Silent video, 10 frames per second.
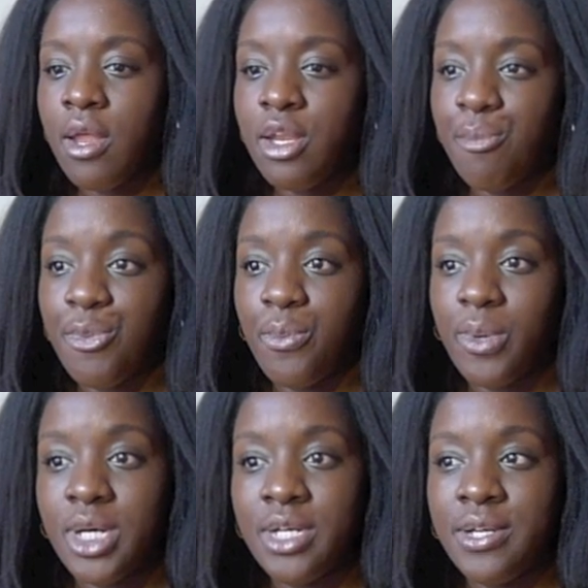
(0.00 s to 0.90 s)
Number
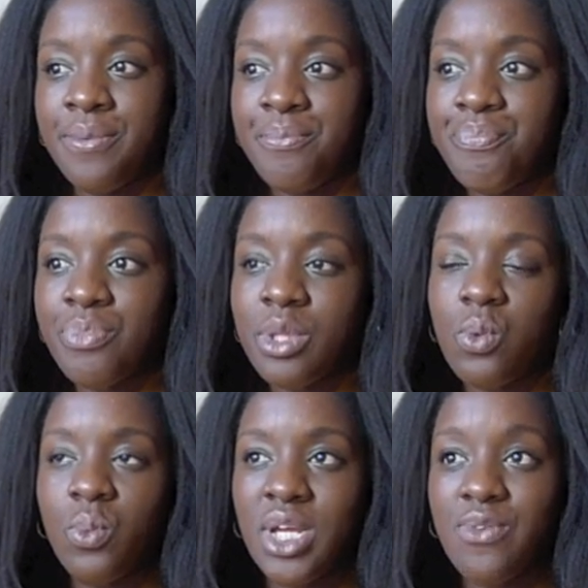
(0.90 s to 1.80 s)
one,
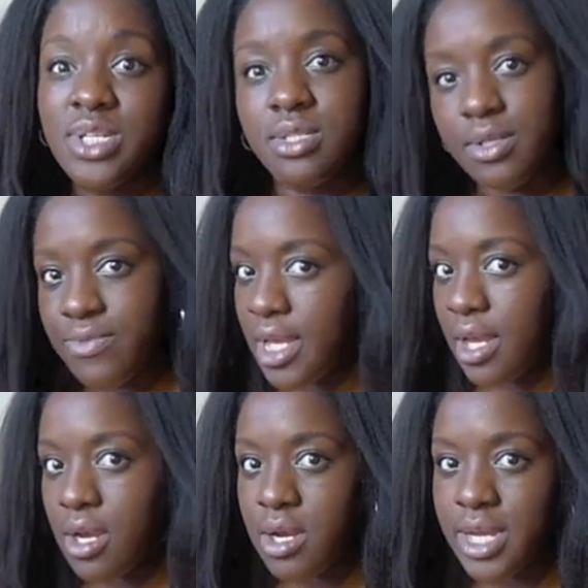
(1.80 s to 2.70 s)
when I received the
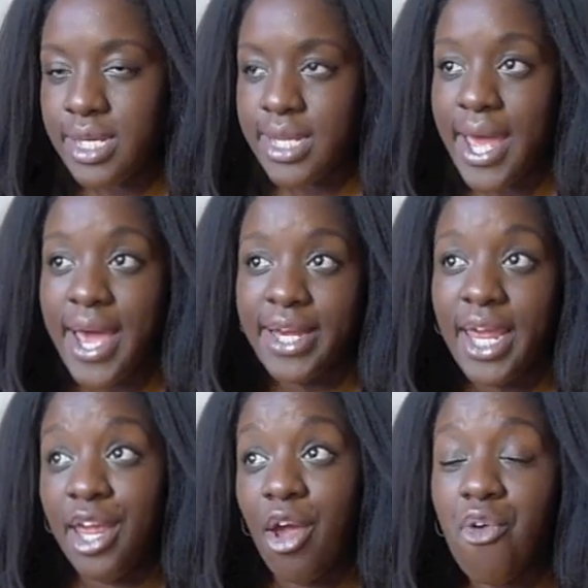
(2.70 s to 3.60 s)
hair, it had
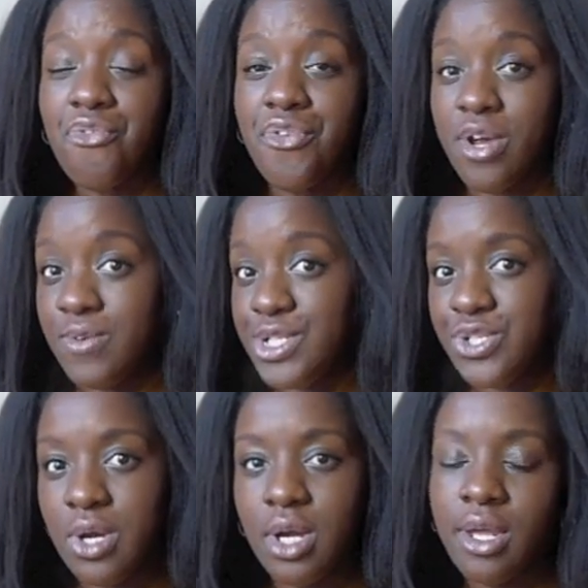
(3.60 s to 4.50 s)
a very
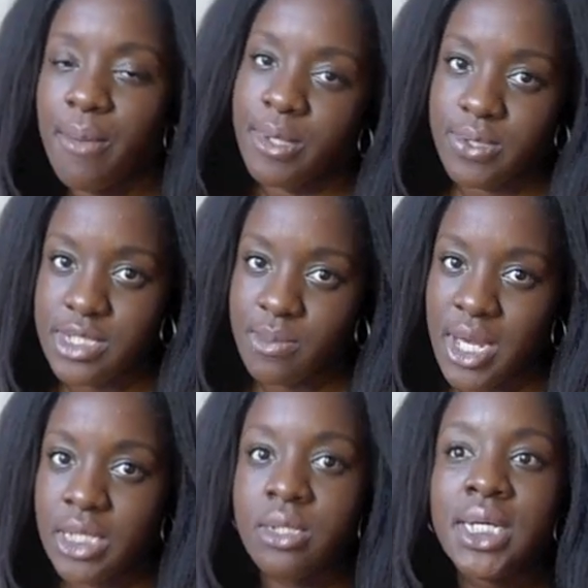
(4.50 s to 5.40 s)
strong chemical
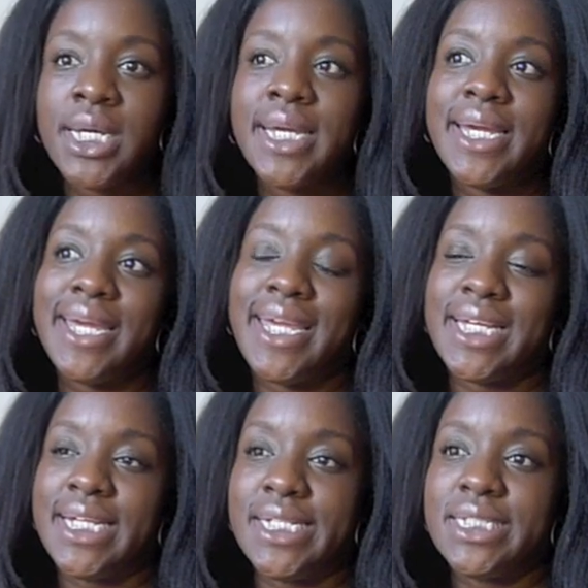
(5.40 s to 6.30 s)
smell,
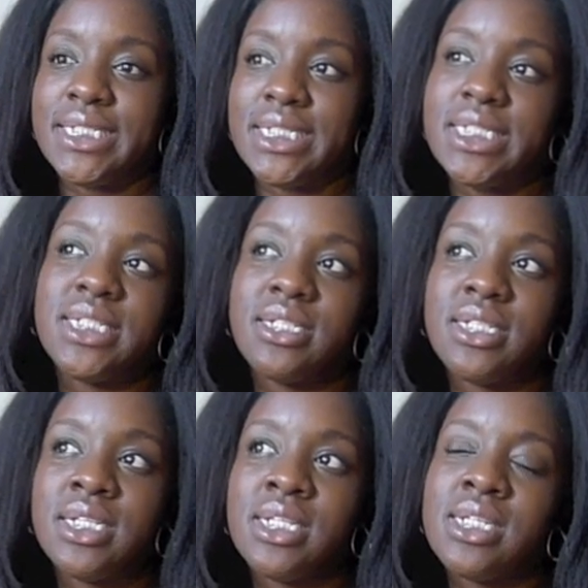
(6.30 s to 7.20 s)
and
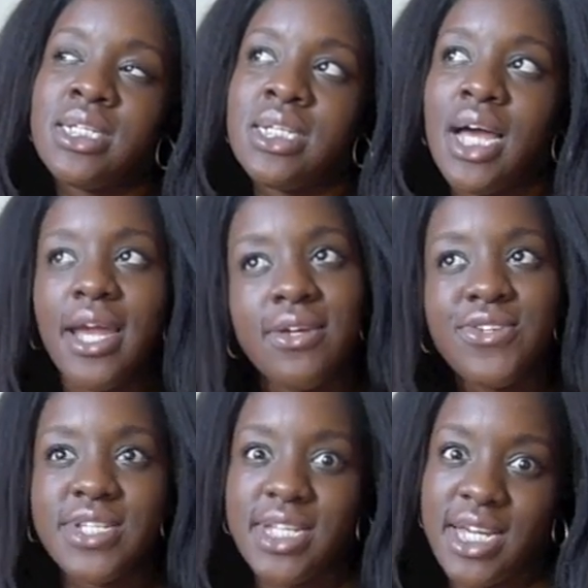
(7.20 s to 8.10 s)
I
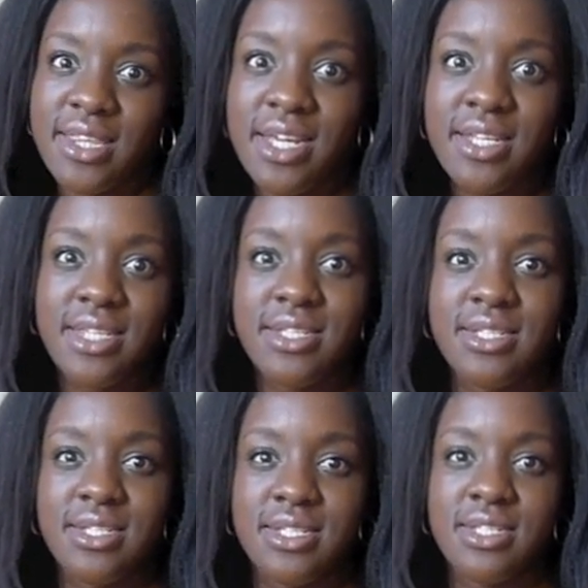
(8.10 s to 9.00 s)
understand that this
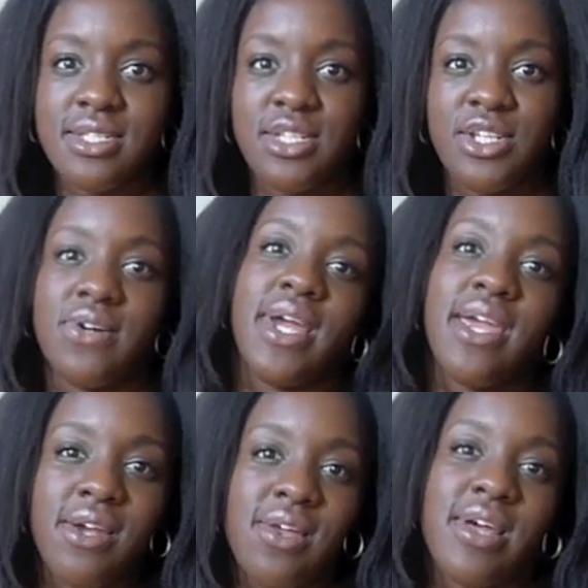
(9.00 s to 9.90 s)
is, you know,
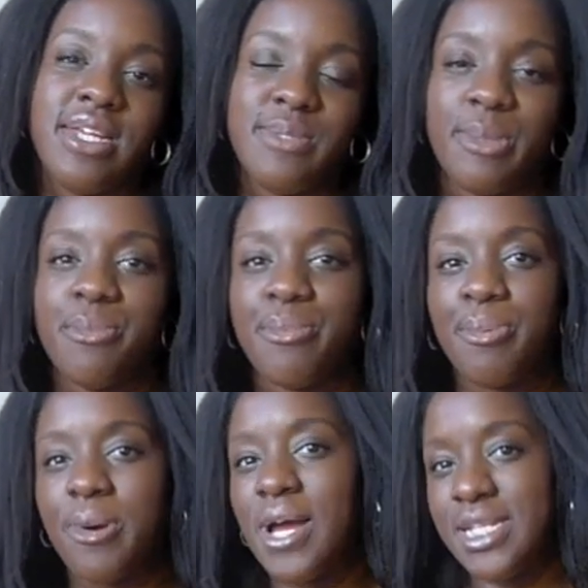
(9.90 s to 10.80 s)
hair that has been
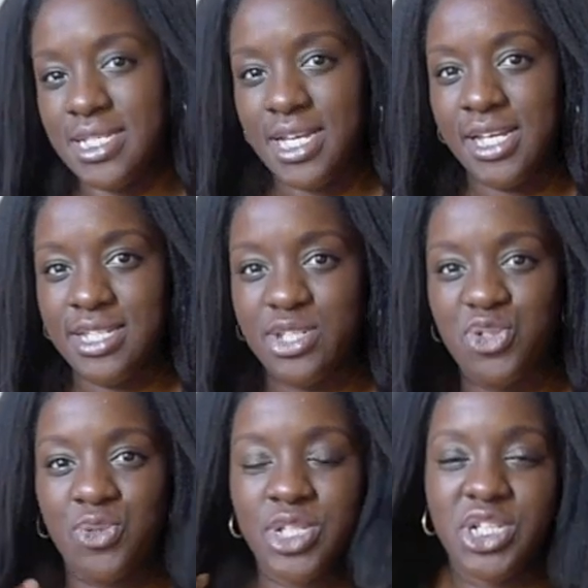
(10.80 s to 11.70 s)
processed
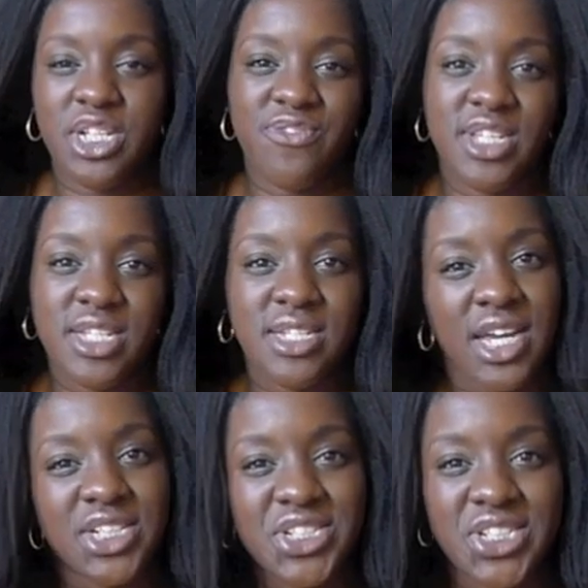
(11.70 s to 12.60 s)
to achieve this
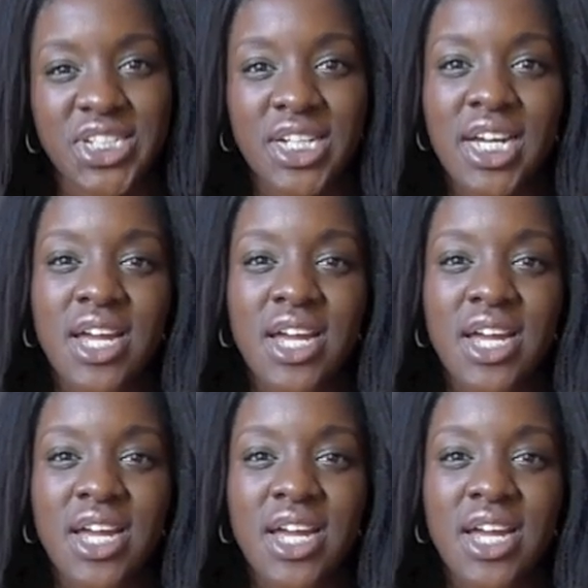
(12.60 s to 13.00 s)
texture,